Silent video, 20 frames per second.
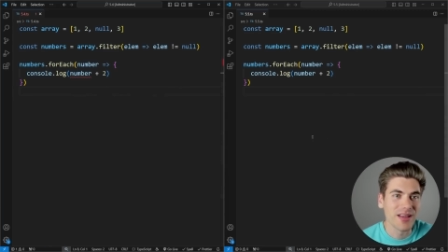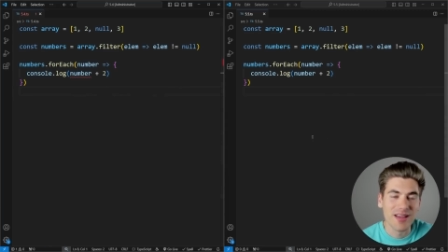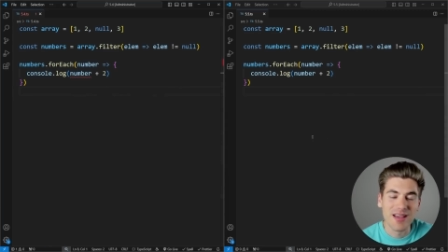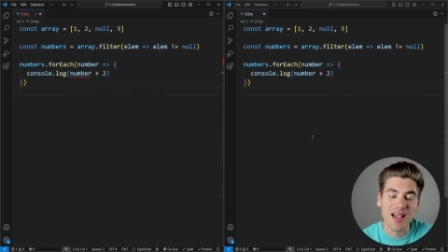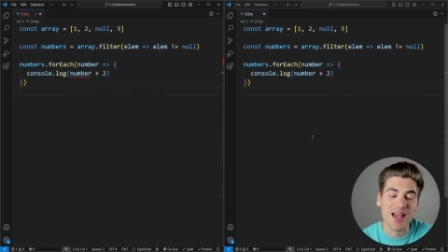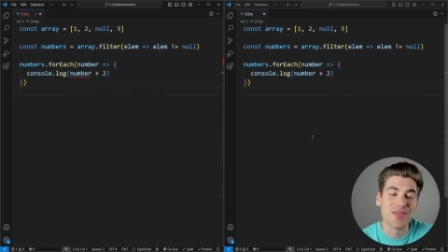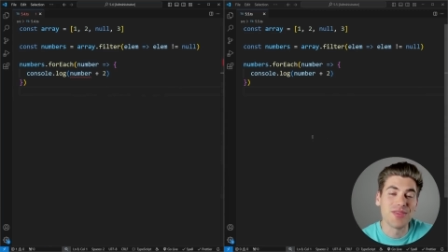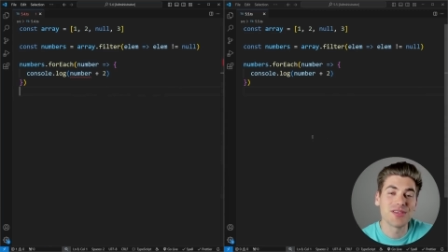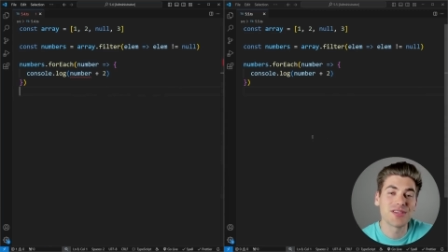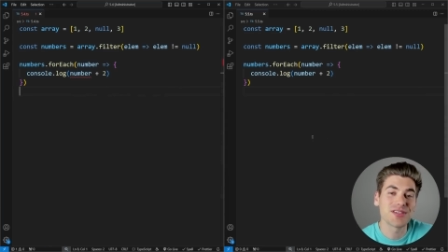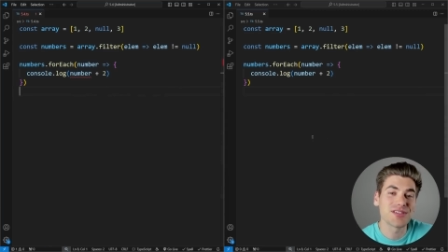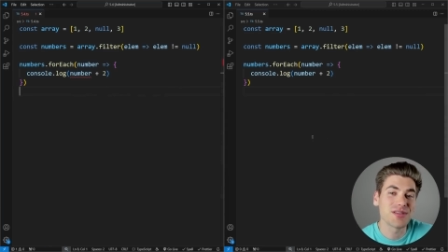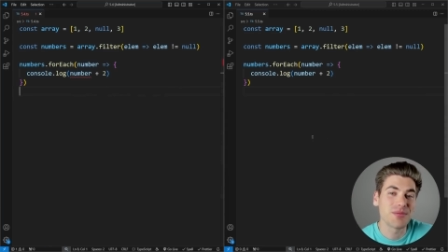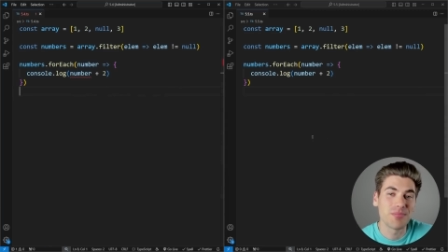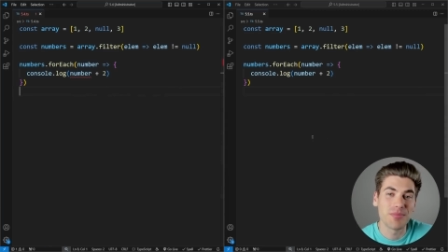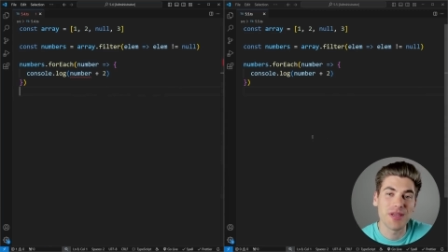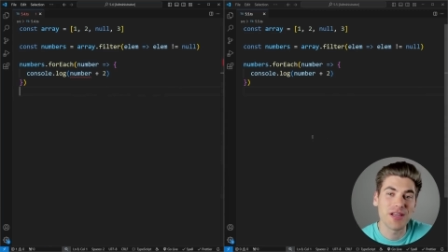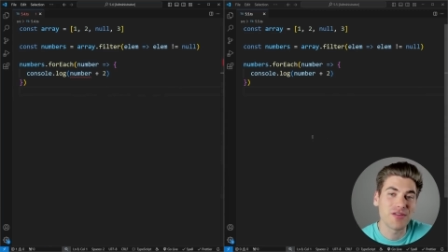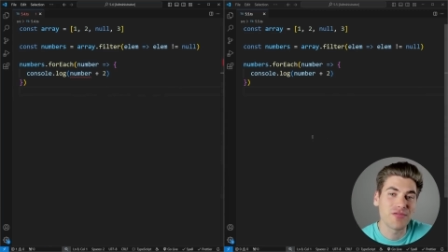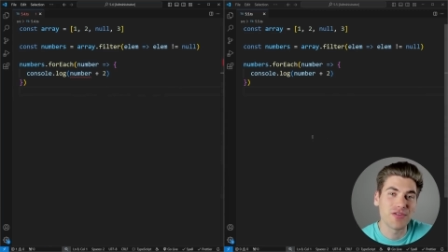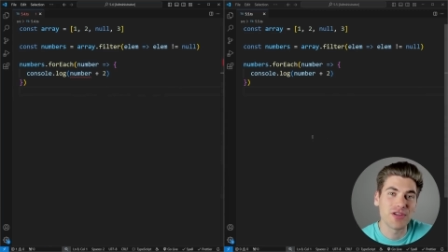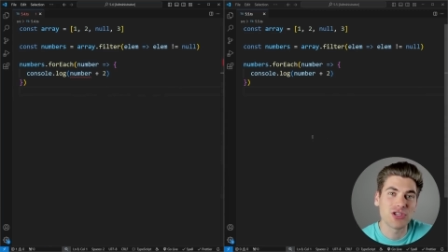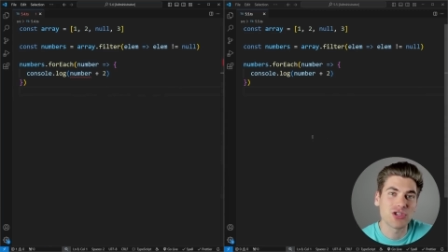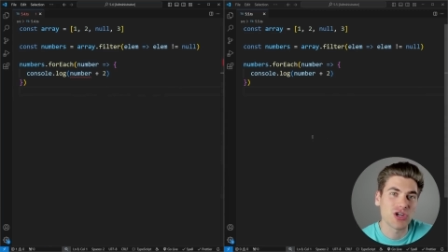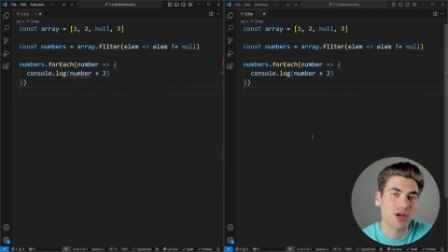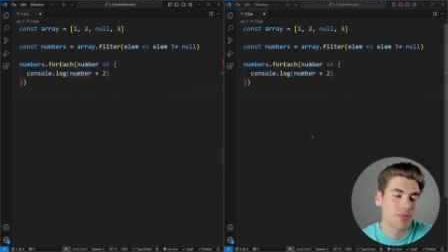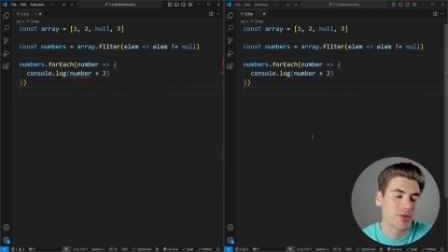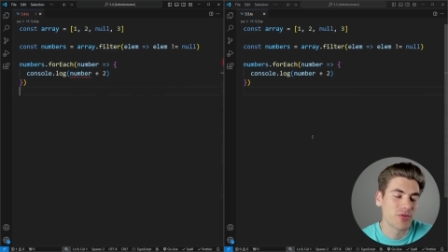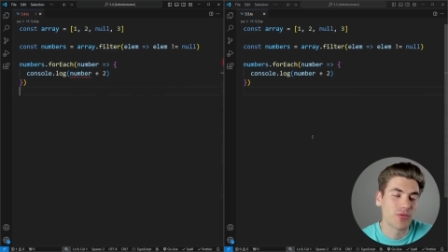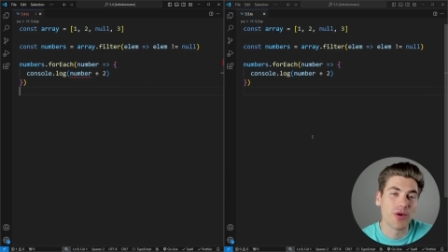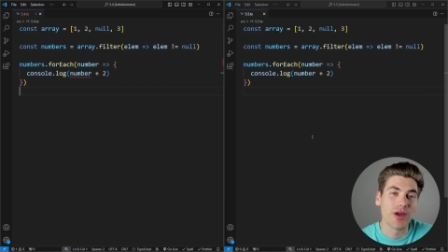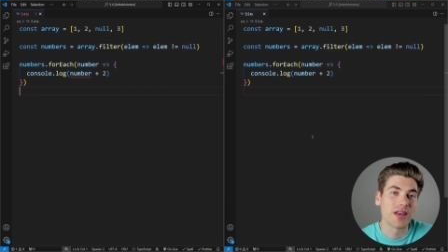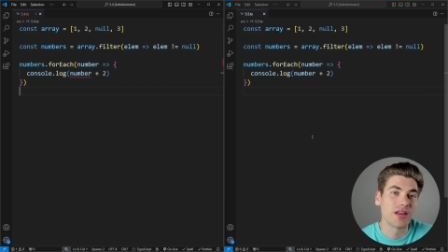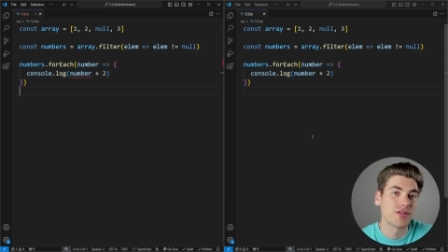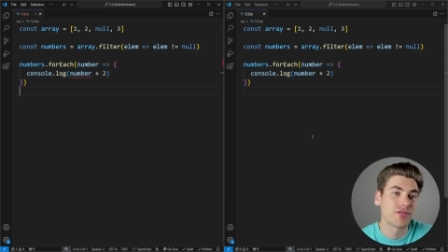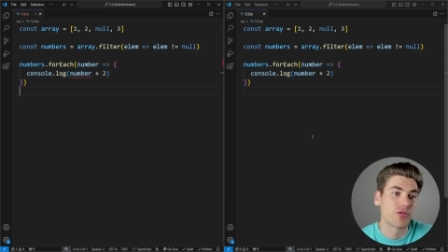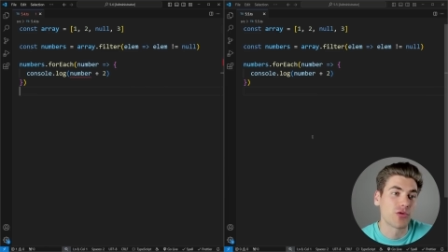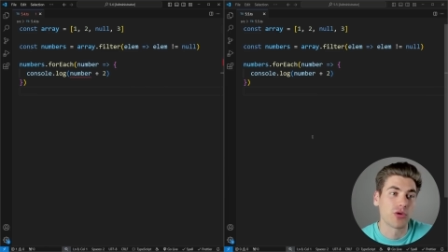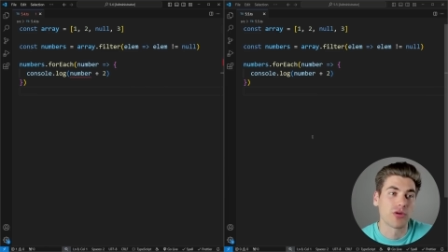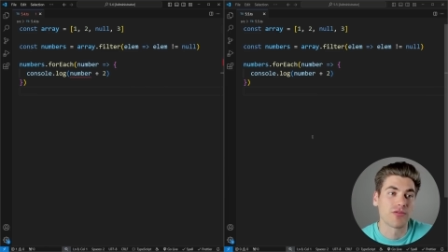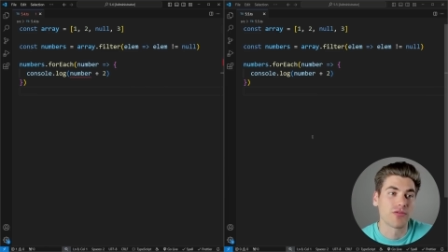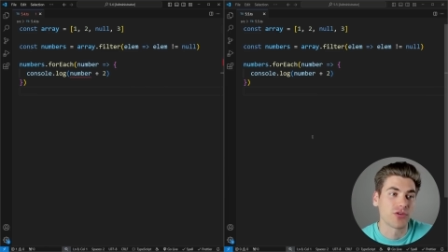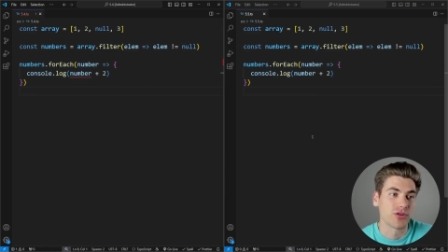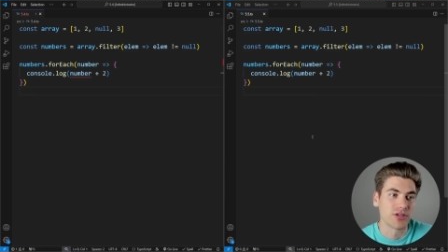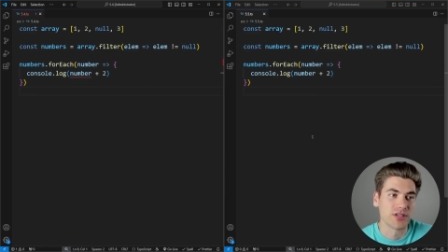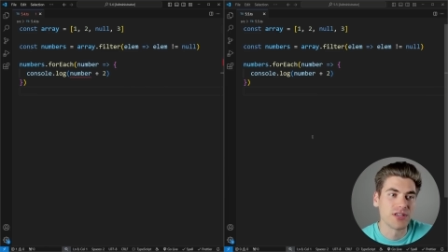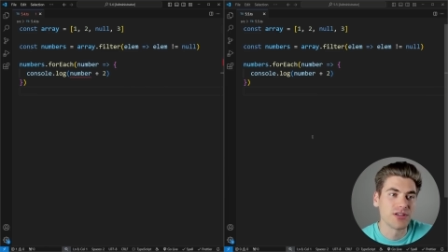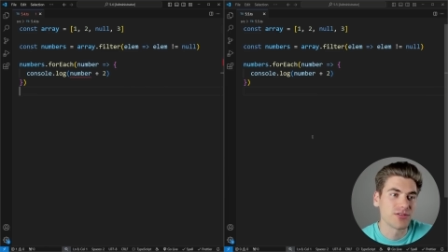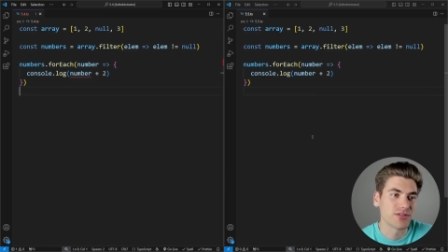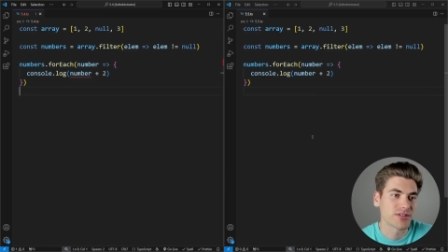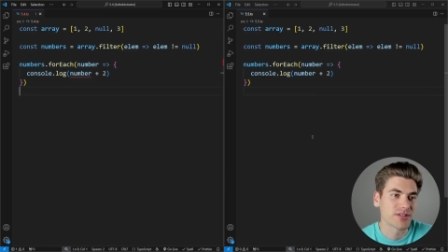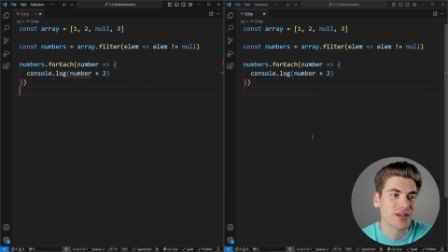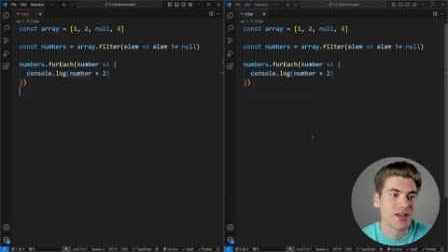and this is the big feature I've been waiting for for years